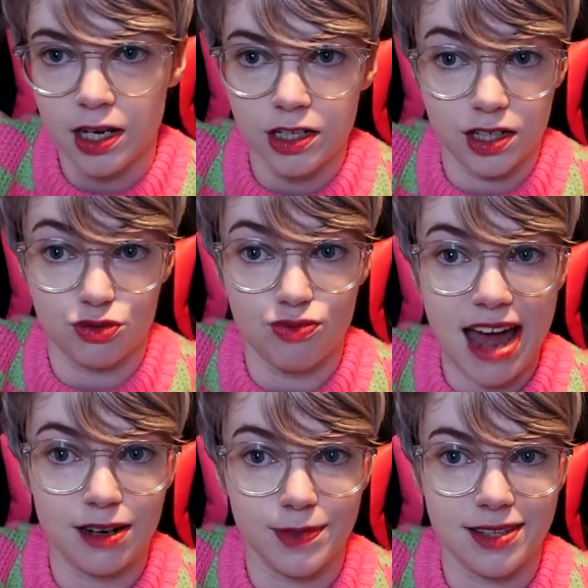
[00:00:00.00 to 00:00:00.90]
just
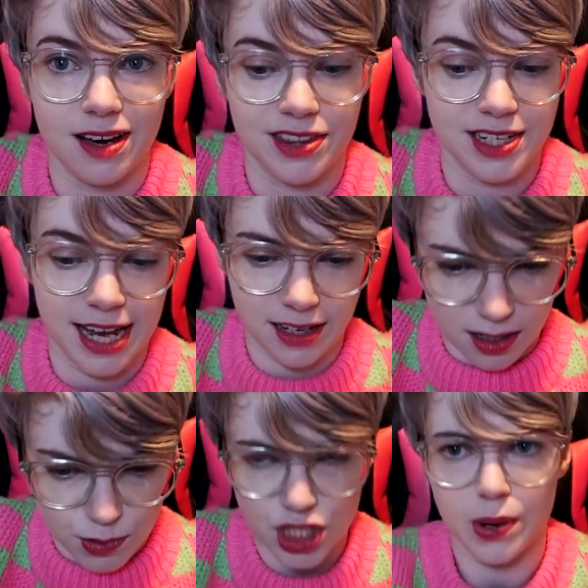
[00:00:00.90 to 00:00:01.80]
randomly the other day and
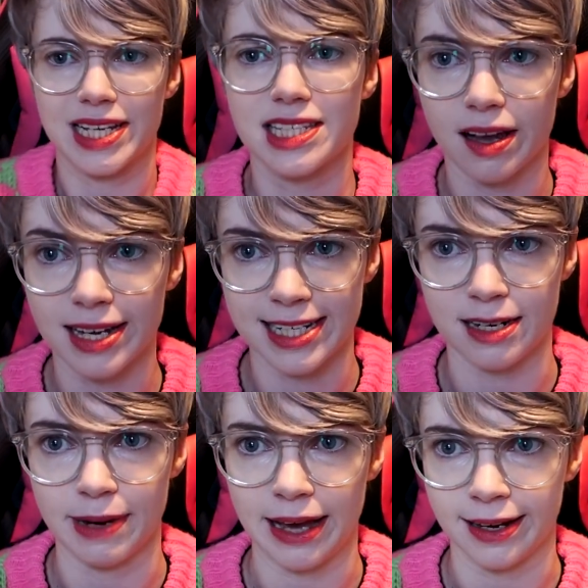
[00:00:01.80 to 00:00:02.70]
I'm so excited
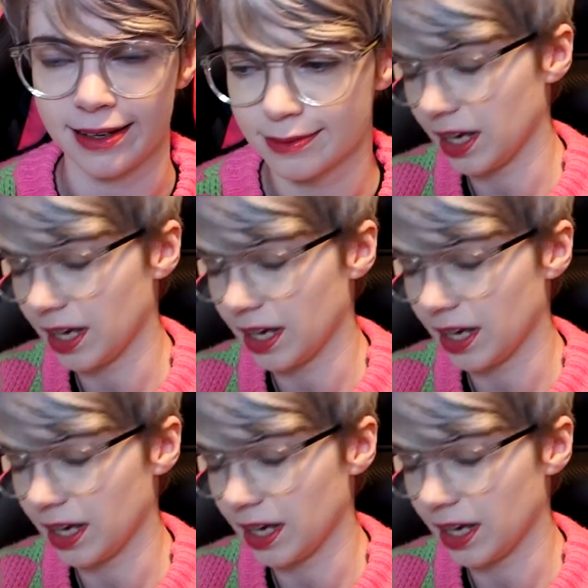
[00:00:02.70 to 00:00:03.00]
about it.